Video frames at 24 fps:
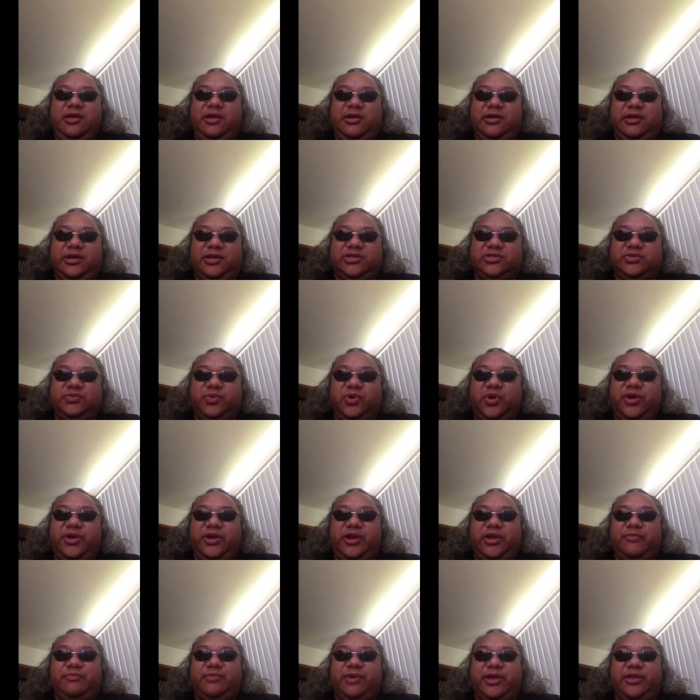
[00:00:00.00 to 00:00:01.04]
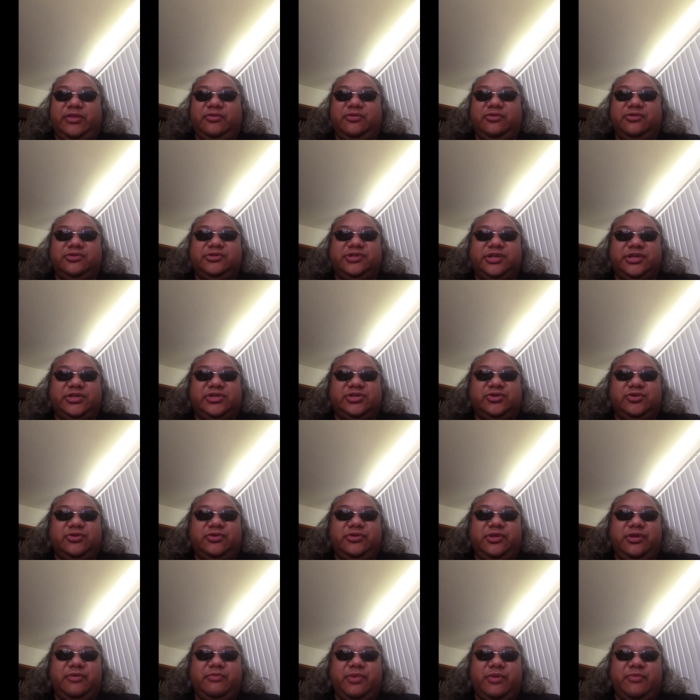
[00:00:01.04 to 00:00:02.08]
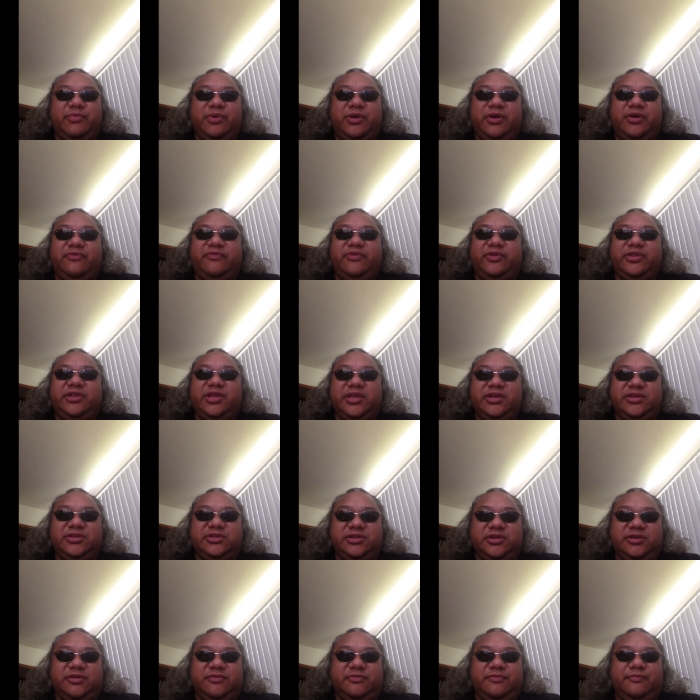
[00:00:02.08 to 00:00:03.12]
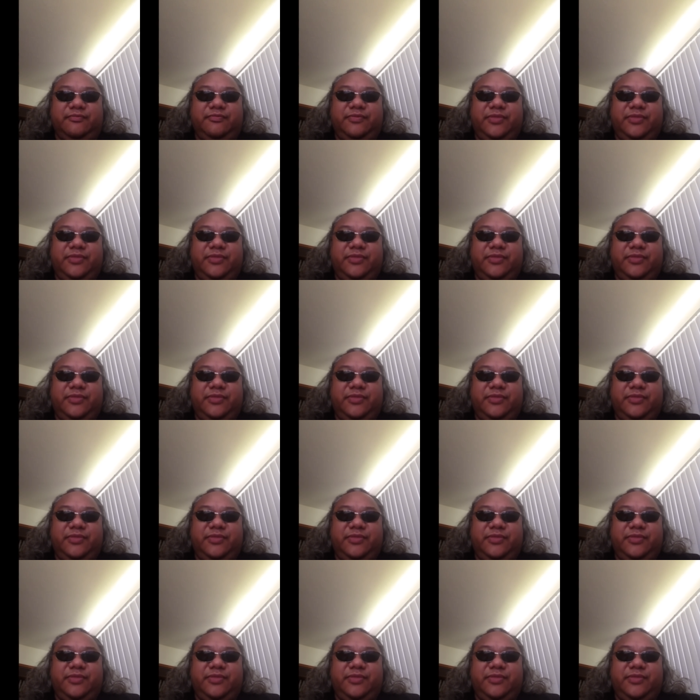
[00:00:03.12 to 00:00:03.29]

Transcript: and exploited by those that show them a bit of attention